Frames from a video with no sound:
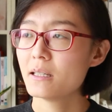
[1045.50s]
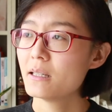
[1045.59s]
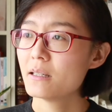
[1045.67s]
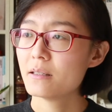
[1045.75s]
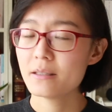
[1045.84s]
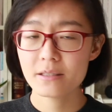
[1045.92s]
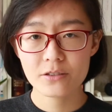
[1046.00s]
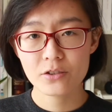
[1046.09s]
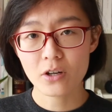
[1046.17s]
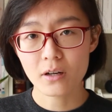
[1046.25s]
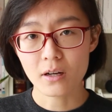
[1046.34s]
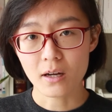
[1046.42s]
"This is
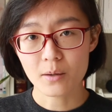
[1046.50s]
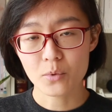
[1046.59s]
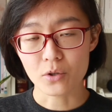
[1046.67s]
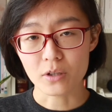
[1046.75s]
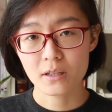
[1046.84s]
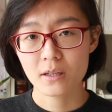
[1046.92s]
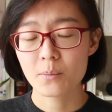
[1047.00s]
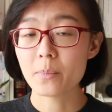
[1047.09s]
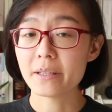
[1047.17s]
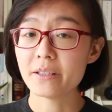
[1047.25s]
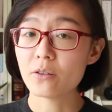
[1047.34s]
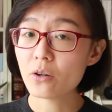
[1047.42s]
not a long book,
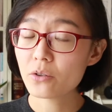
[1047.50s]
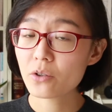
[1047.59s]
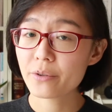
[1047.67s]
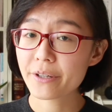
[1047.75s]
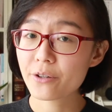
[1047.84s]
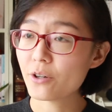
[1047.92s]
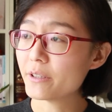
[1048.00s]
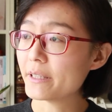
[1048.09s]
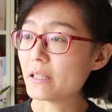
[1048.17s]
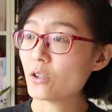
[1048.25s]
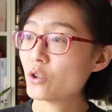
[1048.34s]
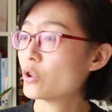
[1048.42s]
but the audio
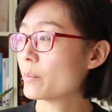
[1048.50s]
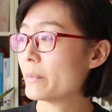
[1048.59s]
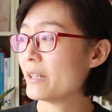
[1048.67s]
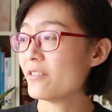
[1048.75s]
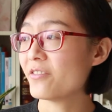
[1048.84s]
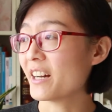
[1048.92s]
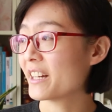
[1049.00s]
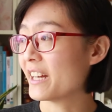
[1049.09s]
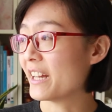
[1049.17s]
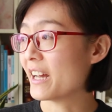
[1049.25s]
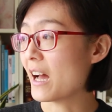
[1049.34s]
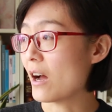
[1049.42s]
recording took me
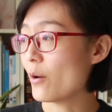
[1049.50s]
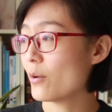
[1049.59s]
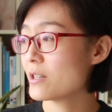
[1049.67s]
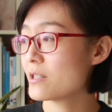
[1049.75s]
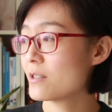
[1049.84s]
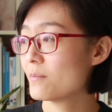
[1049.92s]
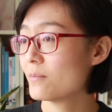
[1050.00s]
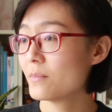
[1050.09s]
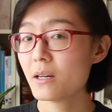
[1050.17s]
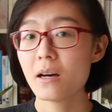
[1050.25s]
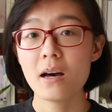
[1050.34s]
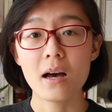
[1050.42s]
hours."
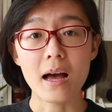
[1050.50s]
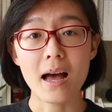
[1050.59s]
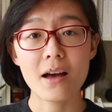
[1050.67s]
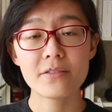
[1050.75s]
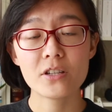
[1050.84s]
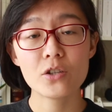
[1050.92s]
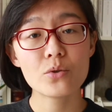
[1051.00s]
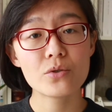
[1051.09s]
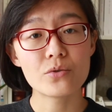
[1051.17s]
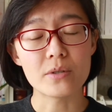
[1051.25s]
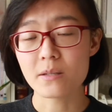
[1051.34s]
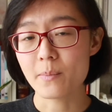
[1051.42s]
I have
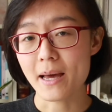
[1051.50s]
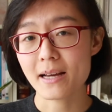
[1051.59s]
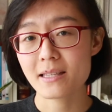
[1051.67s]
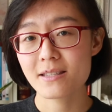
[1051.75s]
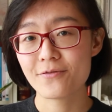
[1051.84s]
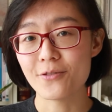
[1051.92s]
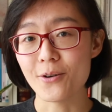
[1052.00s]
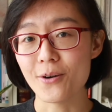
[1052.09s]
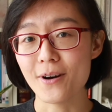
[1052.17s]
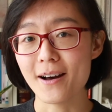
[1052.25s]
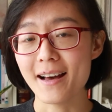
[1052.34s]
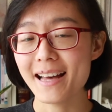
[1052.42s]
huge respect
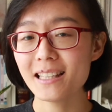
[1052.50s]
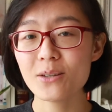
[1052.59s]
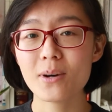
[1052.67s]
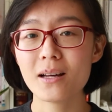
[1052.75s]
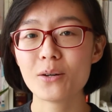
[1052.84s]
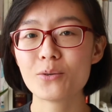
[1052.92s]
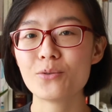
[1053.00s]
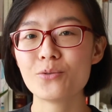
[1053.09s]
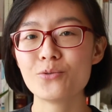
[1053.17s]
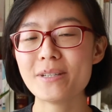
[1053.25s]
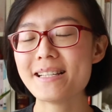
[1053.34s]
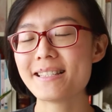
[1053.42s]
for anyone who
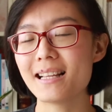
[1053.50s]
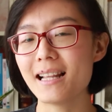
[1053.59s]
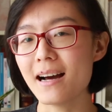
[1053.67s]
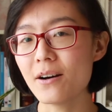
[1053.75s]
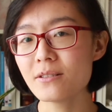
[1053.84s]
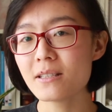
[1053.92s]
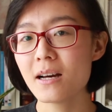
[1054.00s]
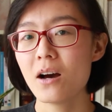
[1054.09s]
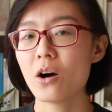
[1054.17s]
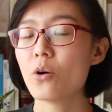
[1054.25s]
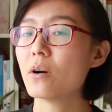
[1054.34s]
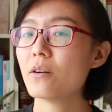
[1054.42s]
reads aloud
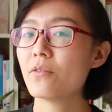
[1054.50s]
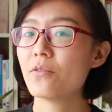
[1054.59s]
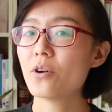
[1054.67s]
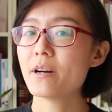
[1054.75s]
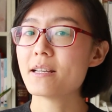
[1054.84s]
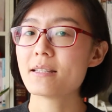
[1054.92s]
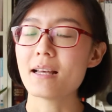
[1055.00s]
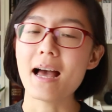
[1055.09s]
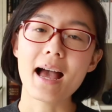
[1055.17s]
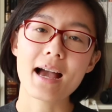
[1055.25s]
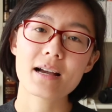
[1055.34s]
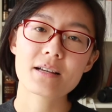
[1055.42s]
or voice
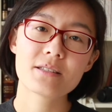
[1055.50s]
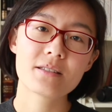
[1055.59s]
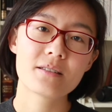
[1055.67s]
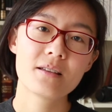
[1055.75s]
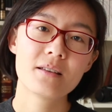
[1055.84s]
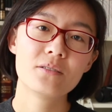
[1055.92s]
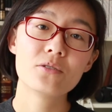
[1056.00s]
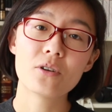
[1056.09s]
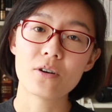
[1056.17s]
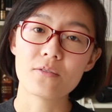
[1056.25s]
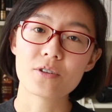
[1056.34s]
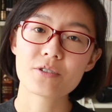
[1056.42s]
acts
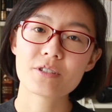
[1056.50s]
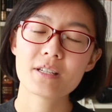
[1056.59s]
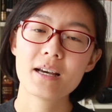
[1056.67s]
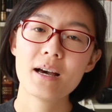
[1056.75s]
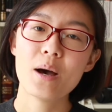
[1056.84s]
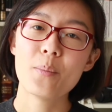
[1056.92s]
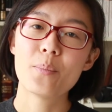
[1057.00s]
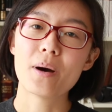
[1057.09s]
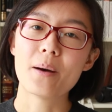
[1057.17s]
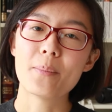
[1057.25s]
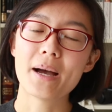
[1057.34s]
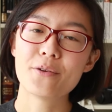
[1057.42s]
novels,
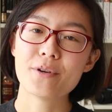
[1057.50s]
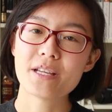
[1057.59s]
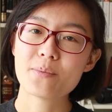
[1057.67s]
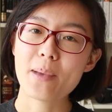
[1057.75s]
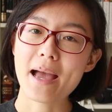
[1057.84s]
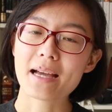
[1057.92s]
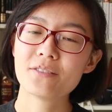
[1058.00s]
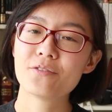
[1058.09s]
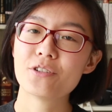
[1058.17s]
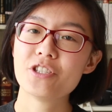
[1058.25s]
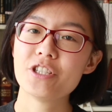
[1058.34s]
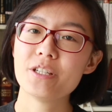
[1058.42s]
but my respect
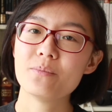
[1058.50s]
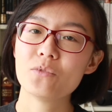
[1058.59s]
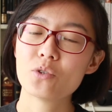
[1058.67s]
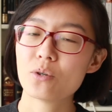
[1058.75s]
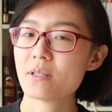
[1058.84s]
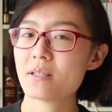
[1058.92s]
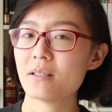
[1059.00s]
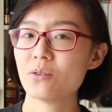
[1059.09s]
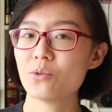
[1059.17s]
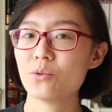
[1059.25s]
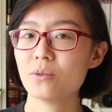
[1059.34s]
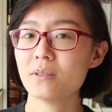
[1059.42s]
for Jim Norton,
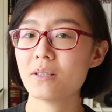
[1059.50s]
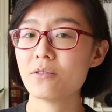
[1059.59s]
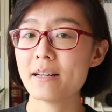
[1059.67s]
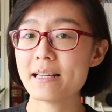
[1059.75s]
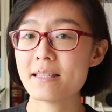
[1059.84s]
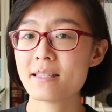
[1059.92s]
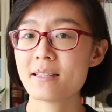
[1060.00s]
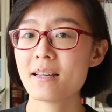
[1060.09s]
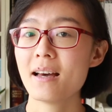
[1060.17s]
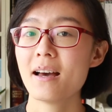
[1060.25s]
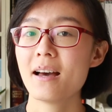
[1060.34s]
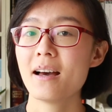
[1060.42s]
who narrates
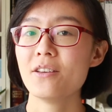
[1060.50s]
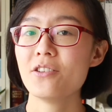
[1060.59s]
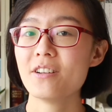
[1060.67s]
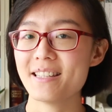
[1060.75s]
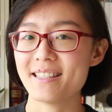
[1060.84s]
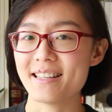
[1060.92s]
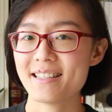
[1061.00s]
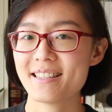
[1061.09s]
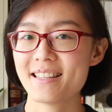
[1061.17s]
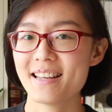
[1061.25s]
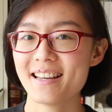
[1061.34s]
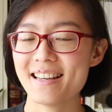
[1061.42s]

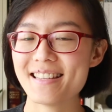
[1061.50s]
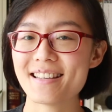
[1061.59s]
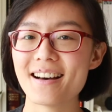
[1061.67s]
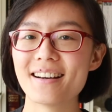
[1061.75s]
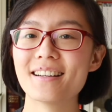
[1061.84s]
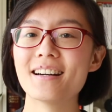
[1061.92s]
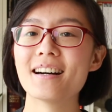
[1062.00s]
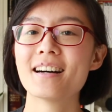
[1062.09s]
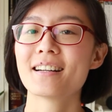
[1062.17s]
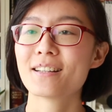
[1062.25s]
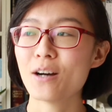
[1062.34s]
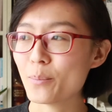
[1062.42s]
Ulysses, is on a
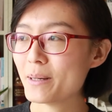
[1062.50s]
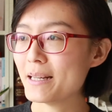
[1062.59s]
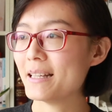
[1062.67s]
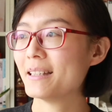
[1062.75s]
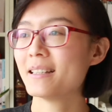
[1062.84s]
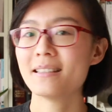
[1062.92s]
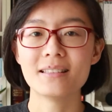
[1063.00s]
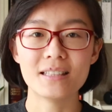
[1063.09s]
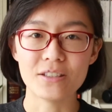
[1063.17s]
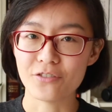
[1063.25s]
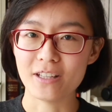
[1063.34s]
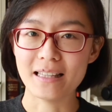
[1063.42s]
complete
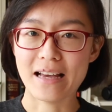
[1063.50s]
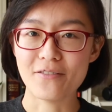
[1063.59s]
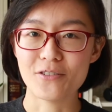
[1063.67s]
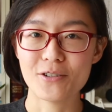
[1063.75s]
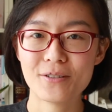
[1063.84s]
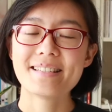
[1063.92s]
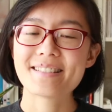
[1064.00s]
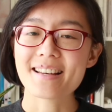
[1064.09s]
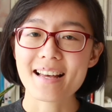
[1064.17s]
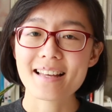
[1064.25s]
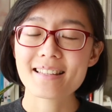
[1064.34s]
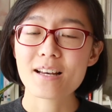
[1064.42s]
different level. It's
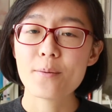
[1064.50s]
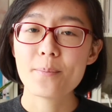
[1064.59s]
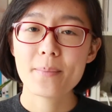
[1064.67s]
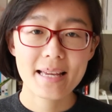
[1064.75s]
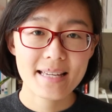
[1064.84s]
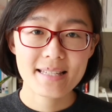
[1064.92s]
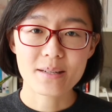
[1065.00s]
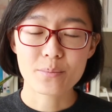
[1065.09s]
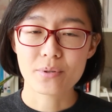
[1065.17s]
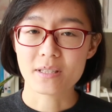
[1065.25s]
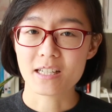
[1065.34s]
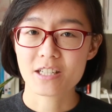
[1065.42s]
an amazing
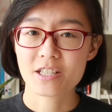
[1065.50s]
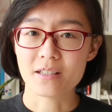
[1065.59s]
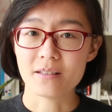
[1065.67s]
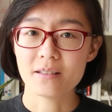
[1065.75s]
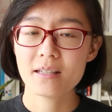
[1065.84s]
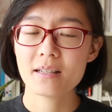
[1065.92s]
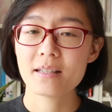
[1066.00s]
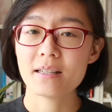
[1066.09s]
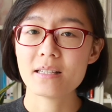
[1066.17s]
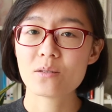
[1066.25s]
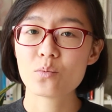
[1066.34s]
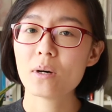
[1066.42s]
production.
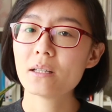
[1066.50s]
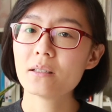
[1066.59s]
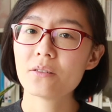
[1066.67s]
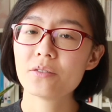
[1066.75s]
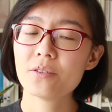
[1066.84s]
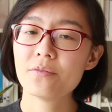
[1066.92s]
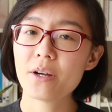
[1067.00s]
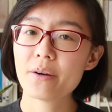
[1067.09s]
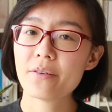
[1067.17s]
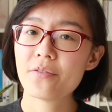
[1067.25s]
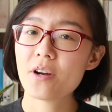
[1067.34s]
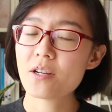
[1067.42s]
It's one of the
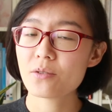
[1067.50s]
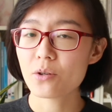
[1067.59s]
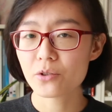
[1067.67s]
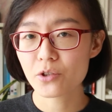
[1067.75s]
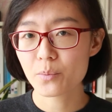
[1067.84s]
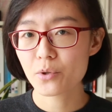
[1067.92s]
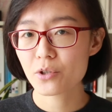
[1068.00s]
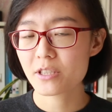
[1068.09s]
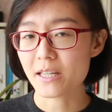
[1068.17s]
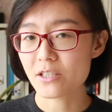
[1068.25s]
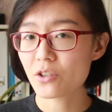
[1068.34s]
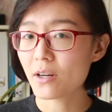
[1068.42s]
very first
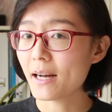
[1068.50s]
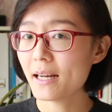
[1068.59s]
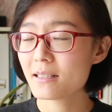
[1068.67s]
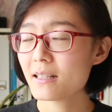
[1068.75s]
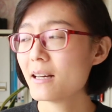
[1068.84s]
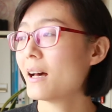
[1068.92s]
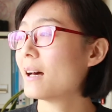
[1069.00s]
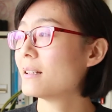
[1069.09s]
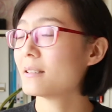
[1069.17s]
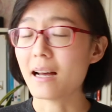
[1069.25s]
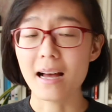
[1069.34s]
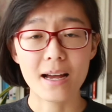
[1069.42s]
audiobooks I tried,
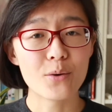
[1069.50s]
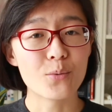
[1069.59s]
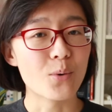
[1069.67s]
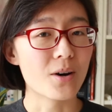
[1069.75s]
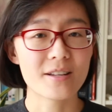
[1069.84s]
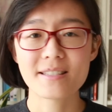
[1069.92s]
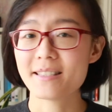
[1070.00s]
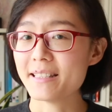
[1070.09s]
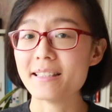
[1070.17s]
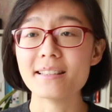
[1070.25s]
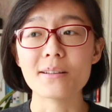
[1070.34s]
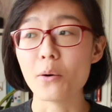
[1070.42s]
and I was
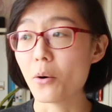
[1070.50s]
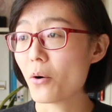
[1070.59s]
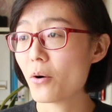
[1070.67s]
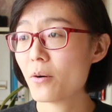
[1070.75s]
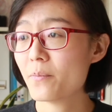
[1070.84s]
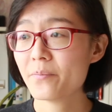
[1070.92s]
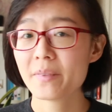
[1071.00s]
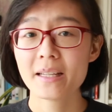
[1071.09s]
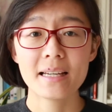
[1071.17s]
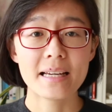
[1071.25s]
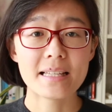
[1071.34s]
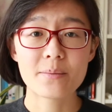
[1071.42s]
in awe.
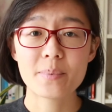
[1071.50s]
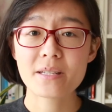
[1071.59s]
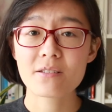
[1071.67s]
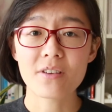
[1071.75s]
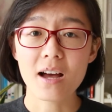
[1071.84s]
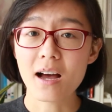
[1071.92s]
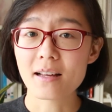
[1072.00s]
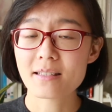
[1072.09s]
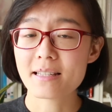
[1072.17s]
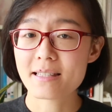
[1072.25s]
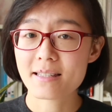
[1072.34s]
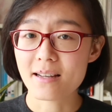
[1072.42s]
It's a piece of art
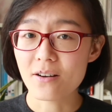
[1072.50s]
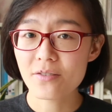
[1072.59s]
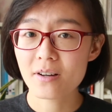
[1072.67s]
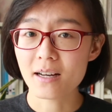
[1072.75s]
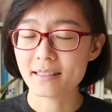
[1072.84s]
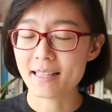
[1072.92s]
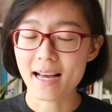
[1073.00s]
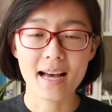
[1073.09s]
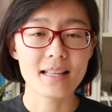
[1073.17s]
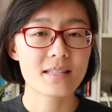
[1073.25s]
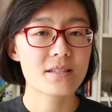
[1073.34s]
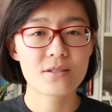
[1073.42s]
itself, and it
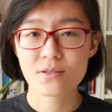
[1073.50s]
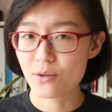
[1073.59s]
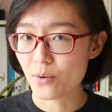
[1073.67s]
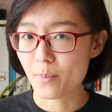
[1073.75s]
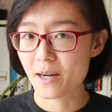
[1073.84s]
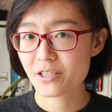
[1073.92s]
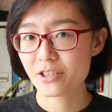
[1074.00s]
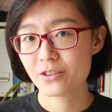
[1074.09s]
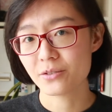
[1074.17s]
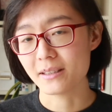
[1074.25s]
adds so much to the